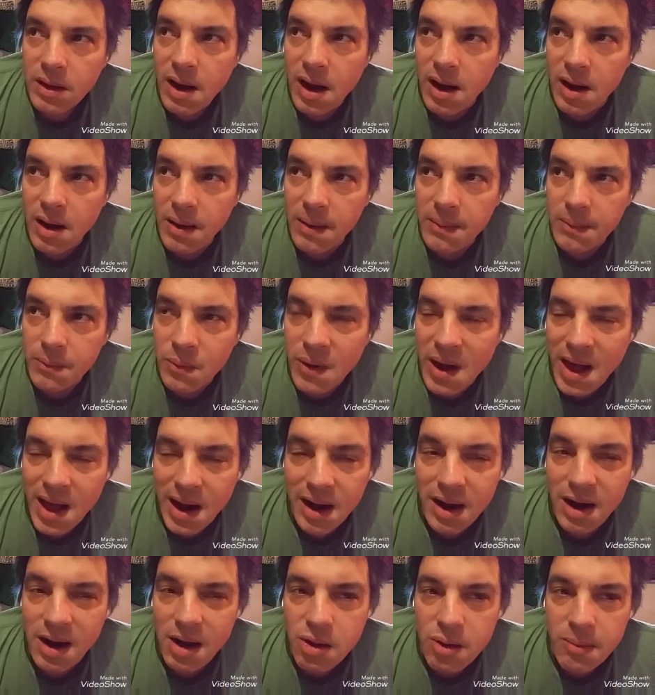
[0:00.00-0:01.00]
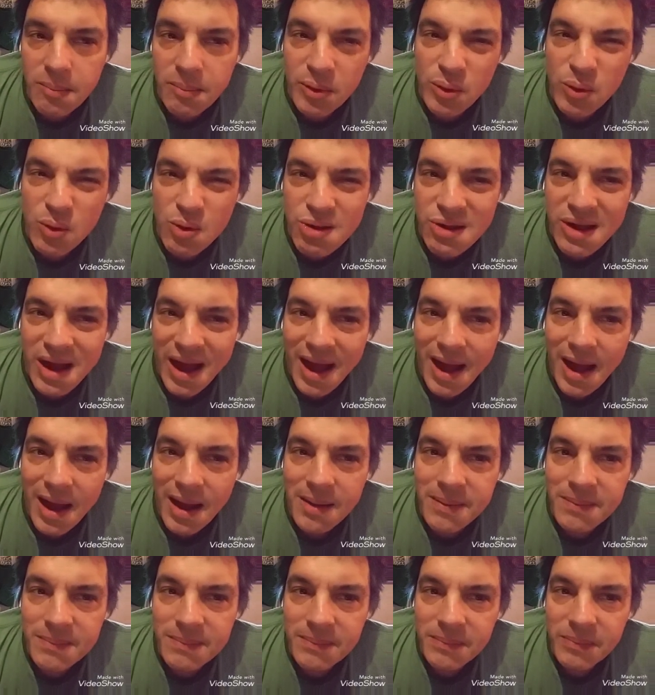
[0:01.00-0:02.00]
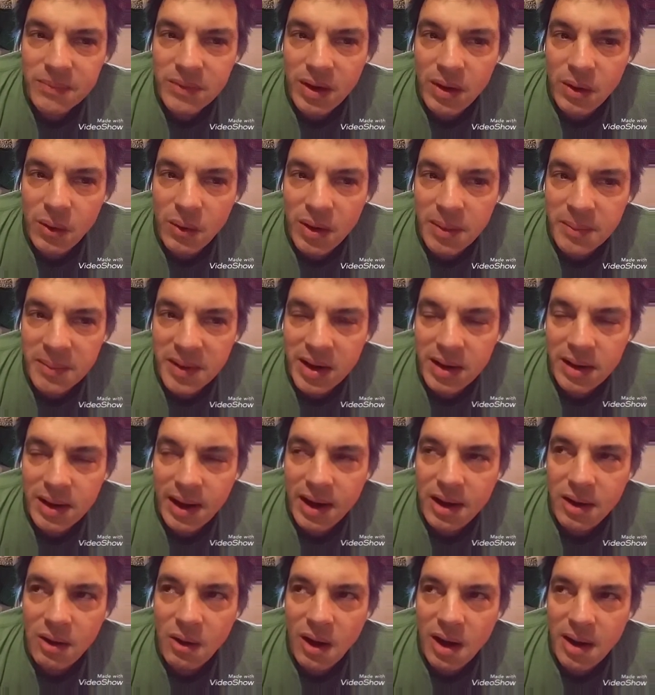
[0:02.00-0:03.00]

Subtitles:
kind of ran it as a booze can, you know what I mean? Like